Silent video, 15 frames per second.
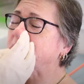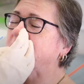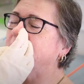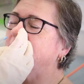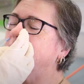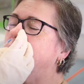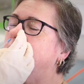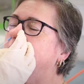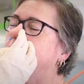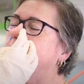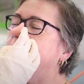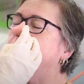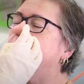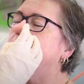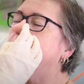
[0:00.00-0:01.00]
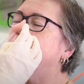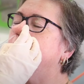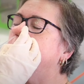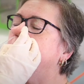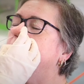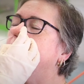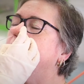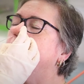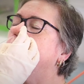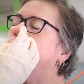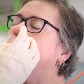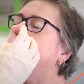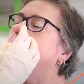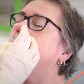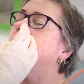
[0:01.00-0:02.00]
Nothing is said.